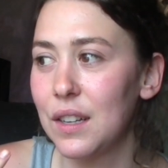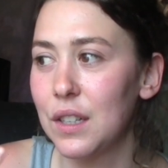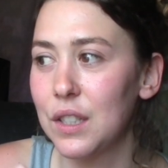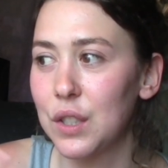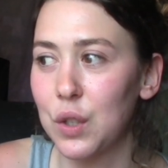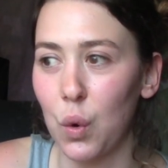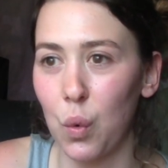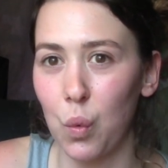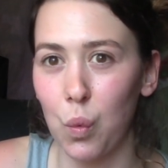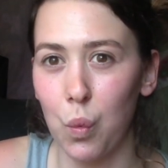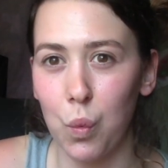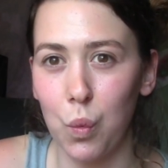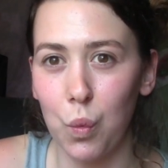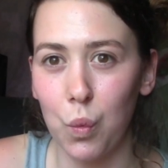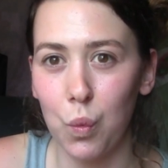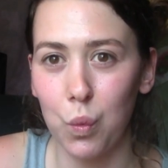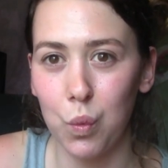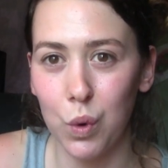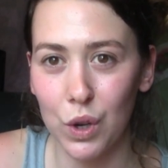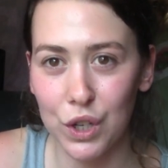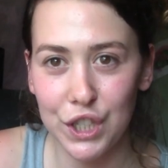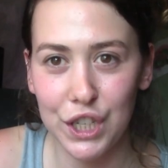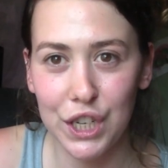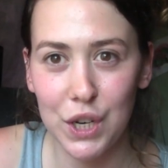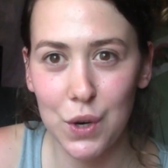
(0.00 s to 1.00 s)
So
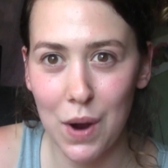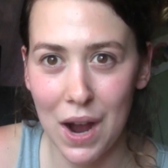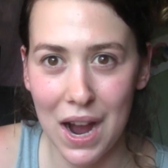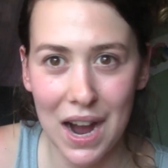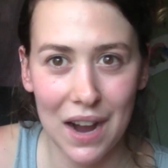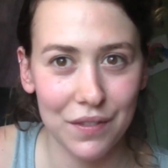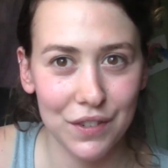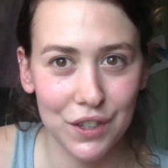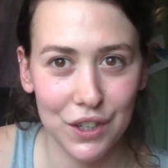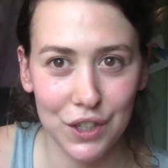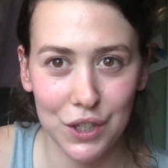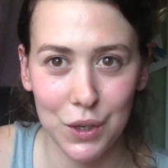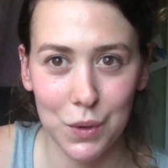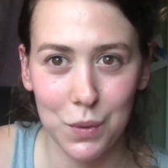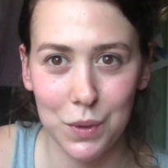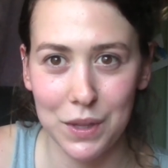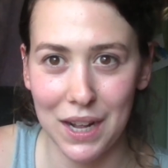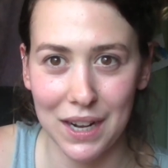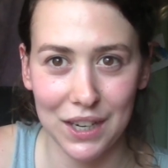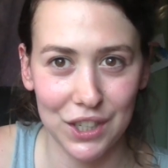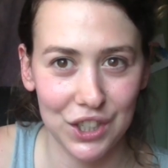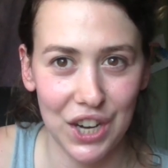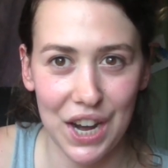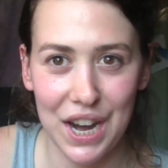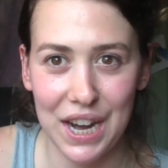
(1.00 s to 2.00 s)
what do you have to do with
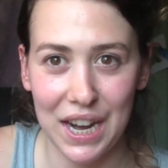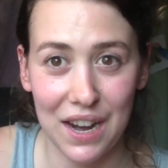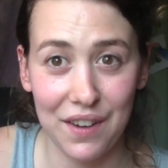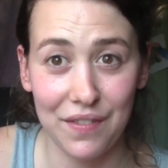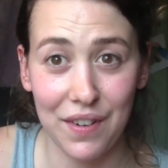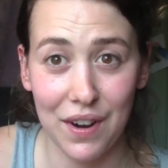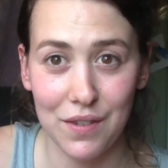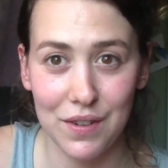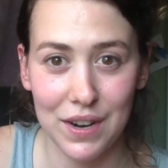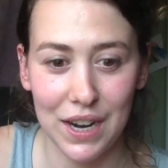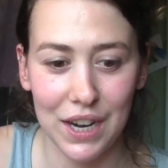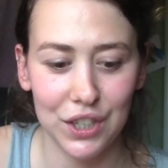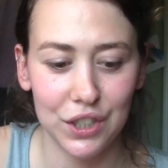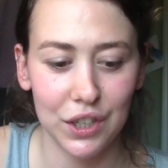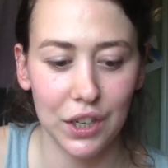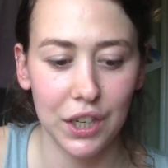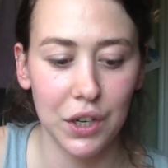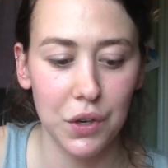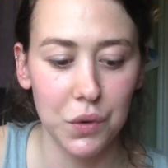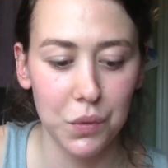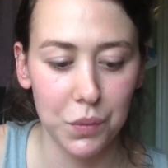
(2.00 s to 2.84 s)
that shaky foundation?